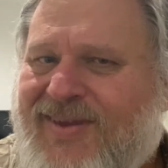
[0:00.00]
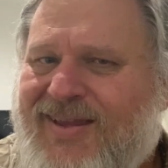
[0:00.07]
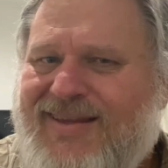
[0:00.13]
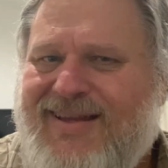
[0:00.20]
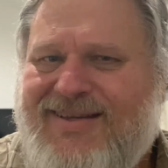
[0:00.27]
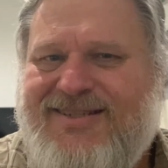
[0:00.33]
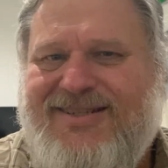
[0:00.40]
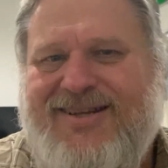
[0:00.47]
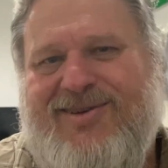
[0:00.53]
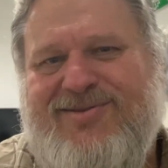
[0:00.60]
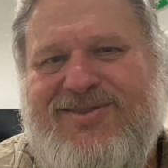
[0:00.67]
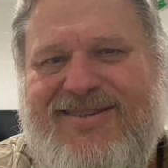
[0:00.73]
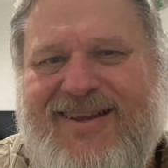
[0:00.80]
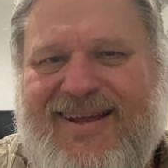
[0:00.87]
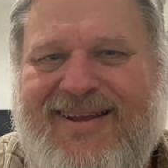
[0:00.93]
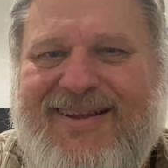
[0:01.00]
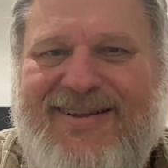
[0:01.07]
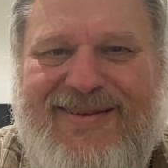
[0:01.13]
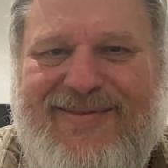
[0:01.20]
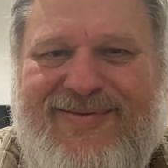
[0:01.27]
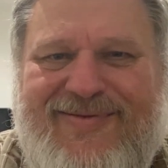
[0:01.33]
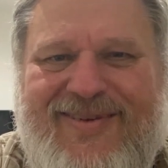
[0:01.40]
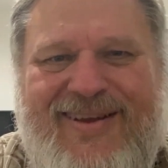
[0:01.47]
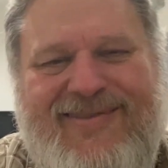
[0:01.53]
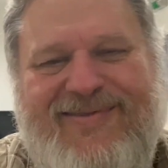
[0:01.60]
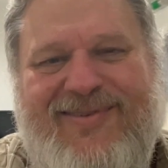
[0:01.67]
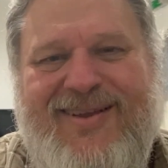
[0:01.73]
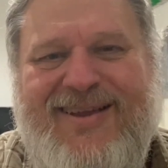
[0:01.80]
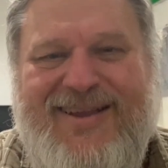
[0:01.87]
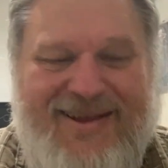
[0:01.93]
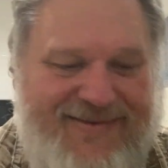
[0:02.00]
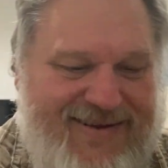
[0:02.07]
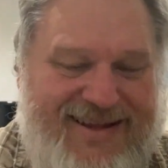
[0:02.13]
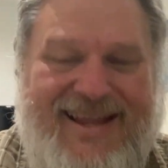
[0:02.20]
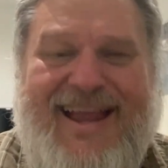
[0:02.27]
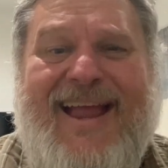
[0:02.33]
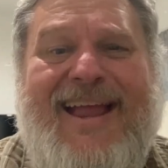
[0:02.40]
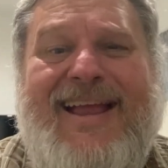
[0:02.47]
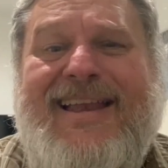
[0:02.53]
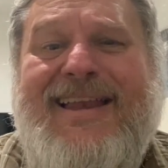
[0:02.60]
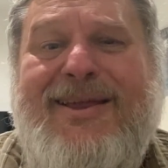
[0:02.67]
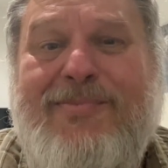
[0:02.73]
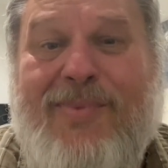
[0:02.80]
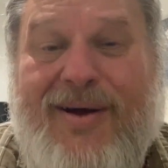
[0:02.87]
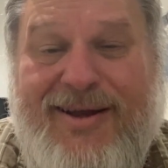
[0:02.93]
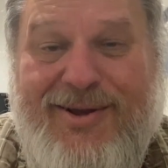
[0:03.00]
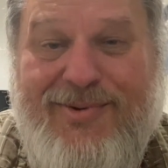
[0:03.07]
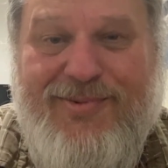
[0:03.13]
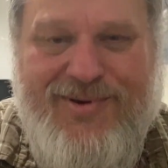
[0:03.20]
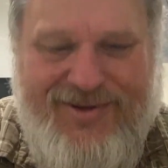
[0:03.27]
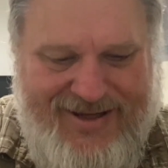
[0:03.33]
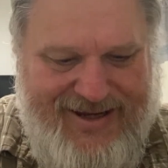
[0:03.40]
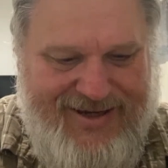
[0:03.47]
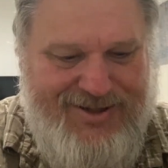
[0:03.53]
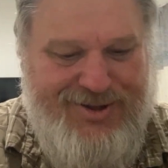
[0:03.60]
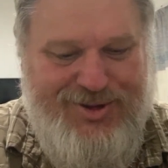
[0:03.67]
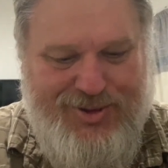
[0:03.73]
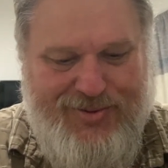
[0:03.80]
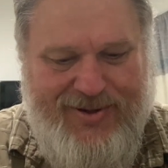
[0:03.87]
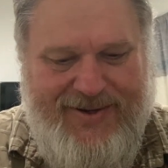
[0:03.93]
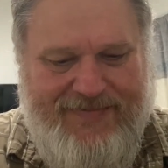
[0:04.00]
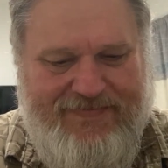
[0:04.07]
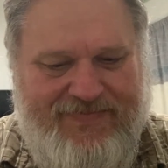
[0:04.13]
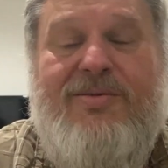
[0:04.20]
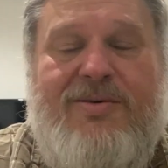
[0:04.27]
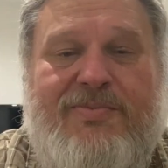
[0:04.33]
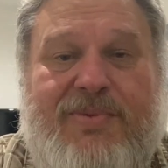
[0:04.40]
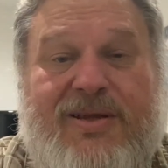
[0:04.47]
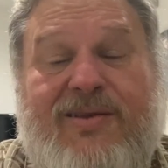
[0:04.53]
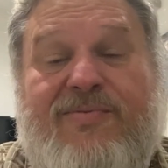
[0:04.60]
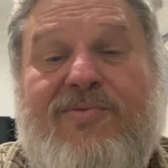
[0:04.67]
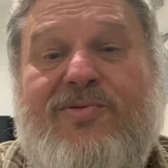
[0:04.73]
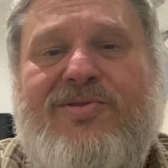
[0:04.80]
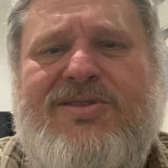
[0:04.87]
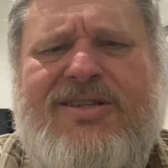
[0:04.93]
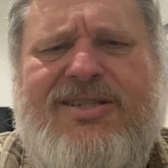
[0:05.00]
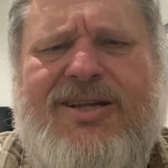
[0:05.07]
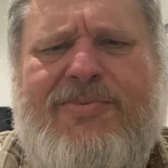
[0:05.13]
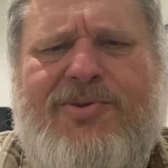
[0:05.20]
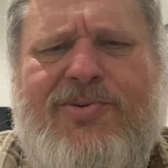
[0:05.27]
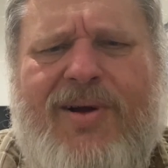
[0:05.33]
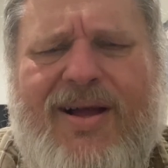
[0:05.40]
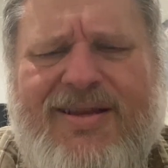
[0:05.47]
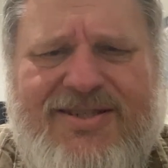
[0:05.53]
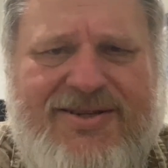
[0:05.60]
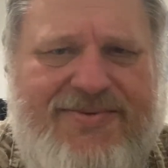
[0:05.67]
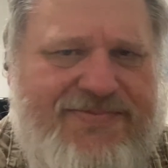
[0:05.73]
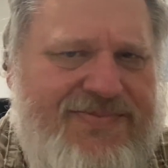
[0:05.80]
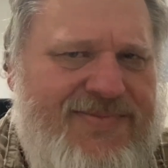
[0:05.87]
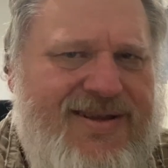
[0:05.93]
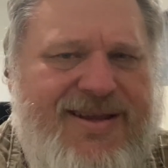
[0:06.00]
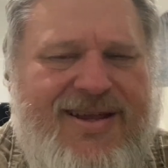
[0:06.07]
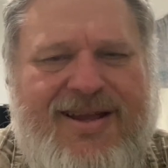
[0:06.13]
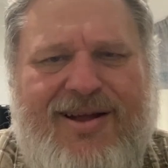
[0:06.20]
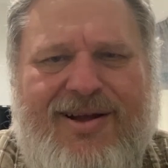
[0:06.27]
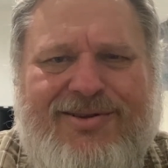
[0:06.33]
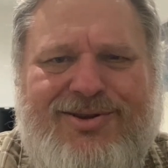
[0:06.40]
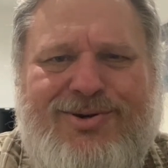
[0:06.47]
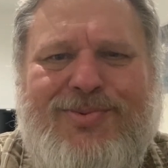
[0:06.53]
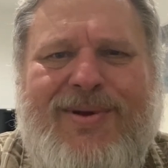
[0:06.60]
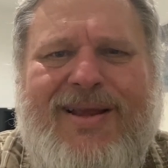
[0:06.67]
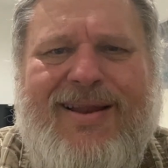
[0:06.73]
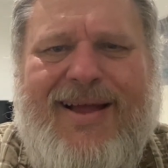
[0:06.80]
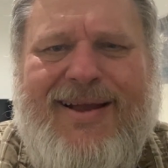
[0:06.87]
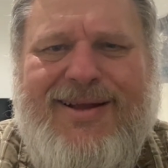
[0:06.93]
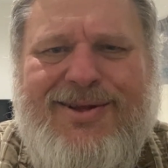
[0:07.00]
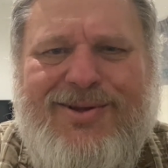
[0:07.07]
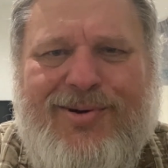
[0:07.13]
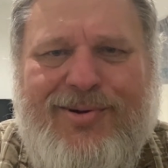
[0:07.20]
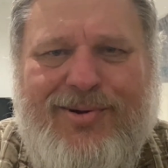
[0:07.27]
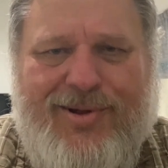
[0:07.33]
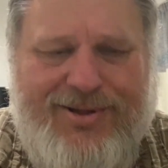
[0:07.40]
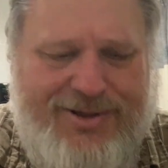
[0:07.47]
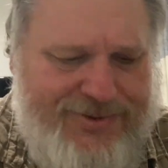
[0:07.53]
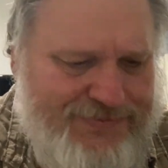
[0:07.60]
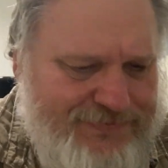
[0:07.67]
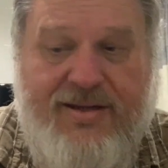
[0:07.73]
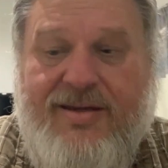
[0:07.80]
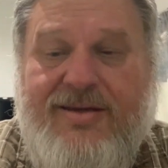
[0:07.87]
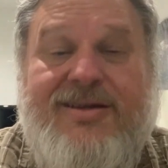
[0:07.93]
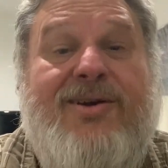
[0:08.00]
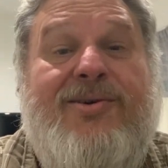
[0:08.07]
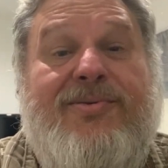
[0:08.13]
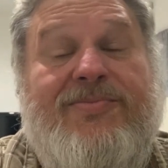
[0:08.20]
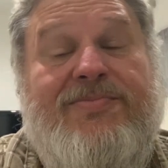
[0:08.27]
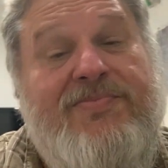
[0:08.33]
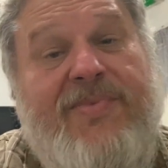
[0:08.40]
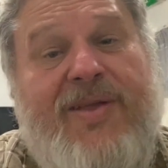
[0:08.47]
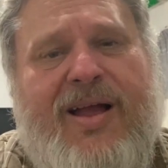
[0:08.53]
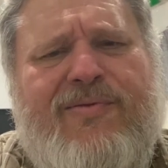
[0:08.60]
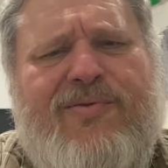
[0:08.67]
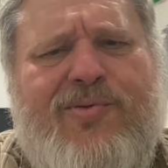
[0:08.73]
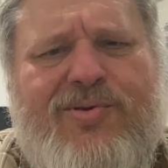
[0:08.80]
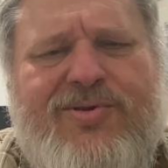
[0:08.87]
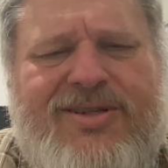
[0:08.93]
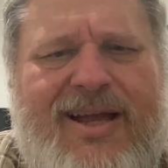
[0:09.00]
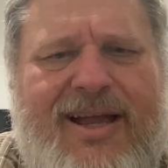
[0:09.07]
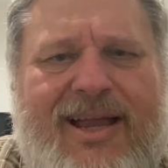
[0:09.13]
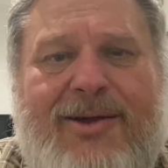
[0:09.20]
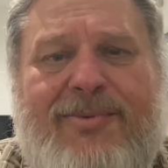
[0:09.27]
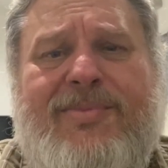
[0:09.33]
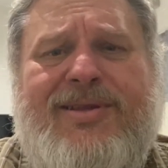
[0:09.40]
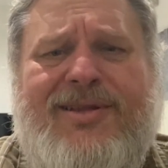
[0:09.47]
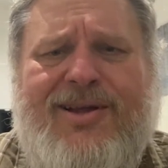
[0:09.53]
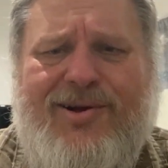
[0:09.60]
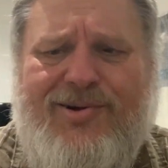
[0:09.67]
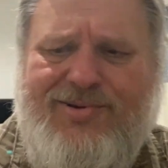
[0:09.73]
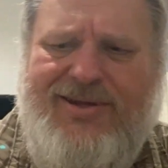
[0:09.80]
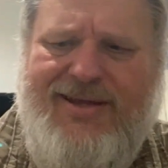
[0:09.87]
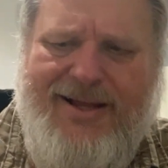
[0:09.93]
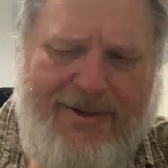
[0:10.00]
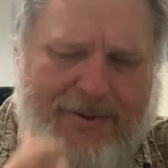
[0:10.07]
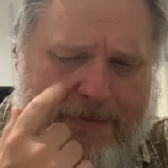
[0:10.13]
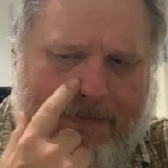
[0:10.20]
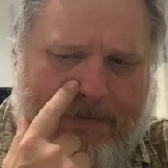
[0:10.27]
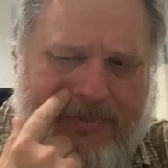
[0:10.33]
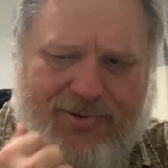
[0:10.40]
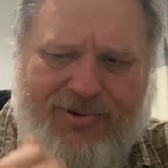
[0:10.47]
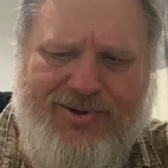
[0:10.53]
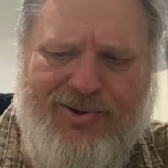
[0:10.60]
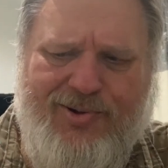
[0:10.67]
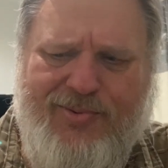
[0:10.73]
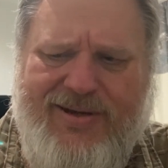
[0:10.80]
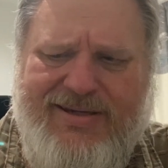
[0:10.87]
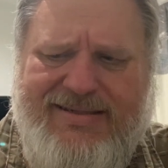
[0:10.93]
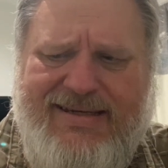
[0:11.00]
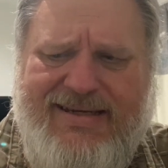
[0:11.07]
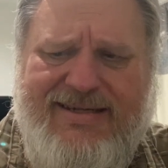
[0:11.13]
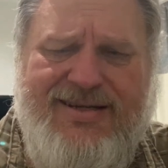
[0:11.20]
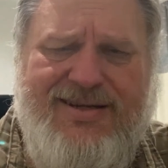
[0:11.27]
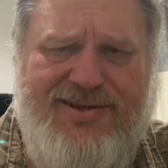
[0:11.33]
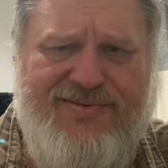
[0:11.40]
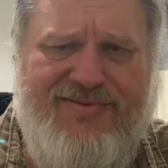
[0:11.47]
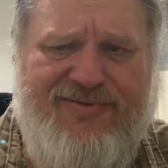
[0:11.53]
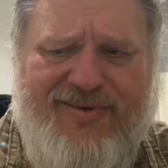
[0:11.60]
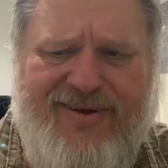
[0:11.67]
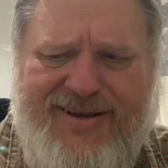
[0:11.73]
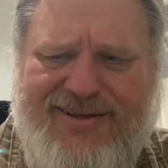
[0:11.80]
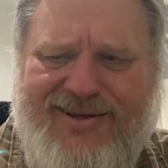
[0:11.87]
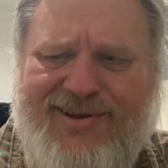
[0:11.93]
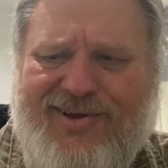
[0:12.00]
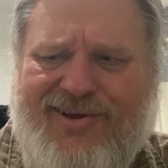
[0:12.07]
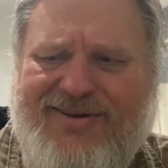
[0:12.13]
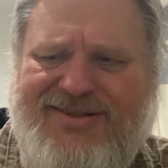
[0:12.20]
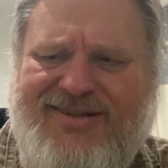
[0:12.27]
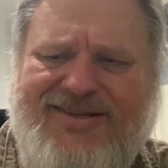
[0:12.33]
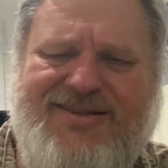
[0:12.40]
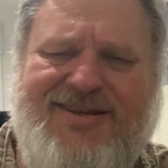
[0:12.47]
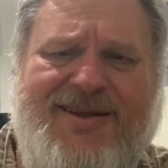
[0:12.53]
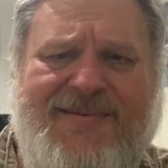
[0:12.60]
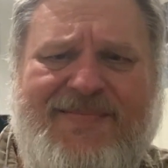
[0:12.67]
That sounds like the thing that anybody would enjoy. But of course, it's up to us to we like it or not. So, of course, I am at the hotel. Not always easy to find glasses.